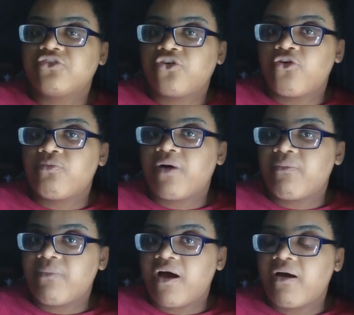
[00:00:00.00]
told my
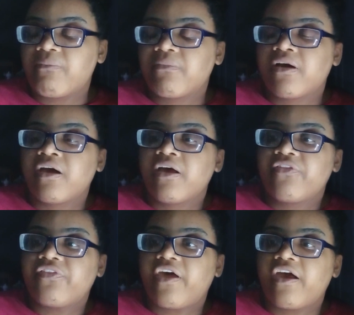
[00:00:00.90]
mom
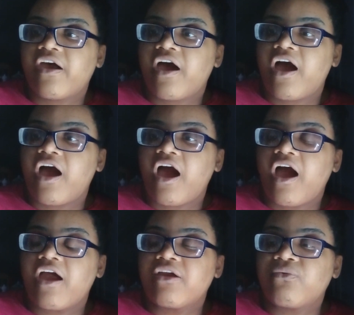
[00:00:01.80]
that
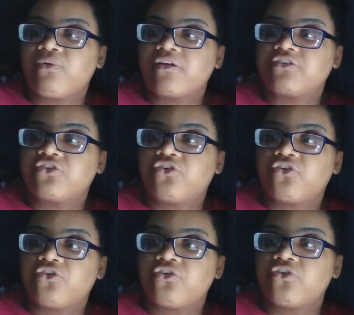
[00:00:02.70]
I was
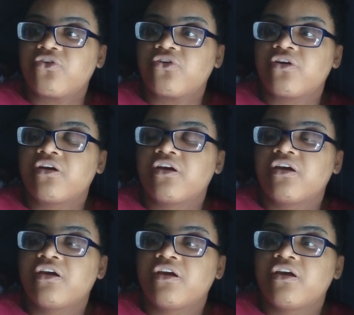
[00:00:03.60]
good
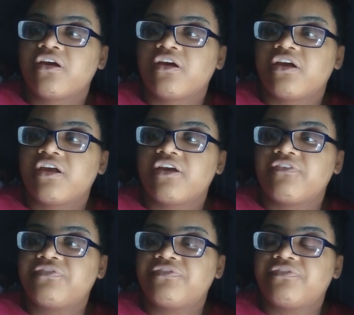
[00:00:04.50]

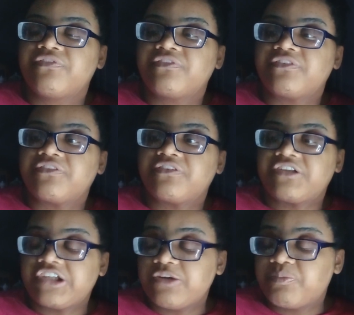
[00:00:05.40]
if
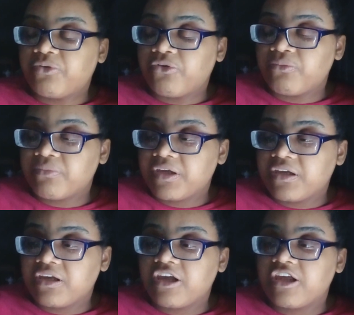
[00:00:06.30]
she put
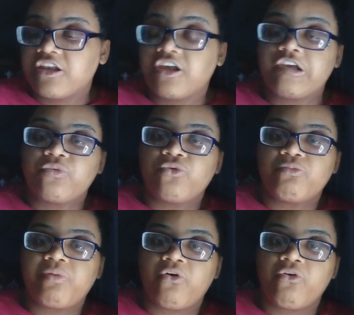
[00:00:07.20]
me in a
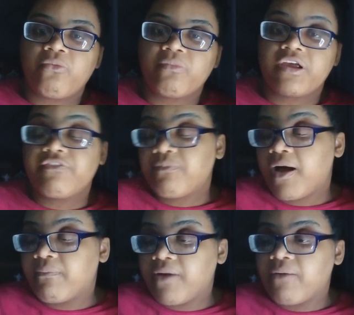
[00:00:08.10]
group home, if
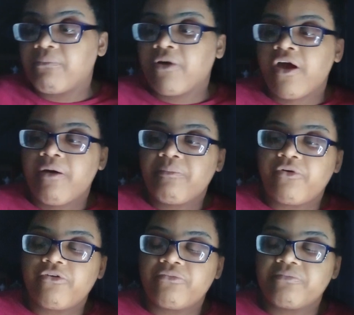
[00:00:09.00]
my mom
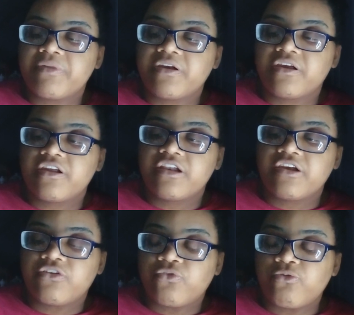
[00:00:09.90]
put me in
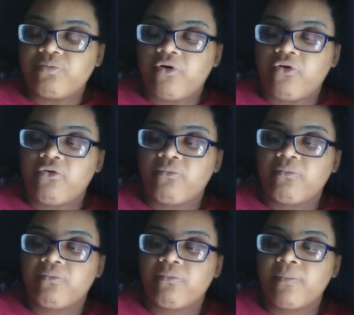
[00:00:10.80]
a group home.
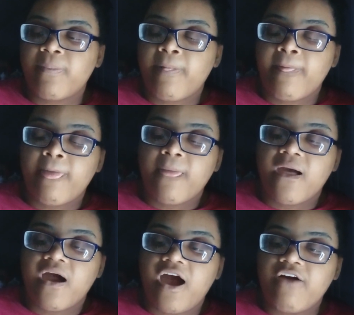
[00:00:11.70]

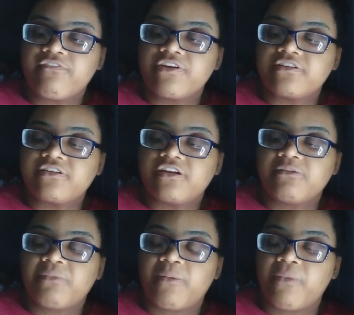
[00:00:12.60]
Obviously,
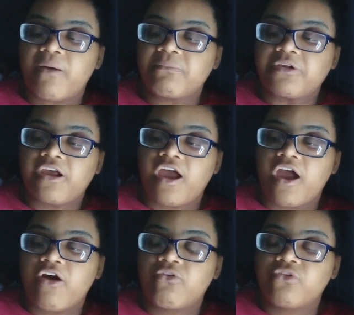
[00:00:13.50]
my mom said,
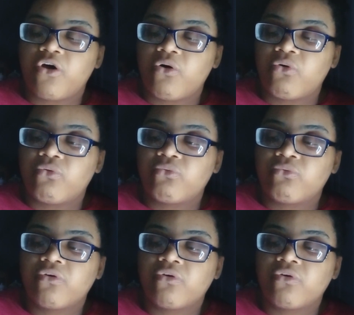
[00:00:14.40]
hell no.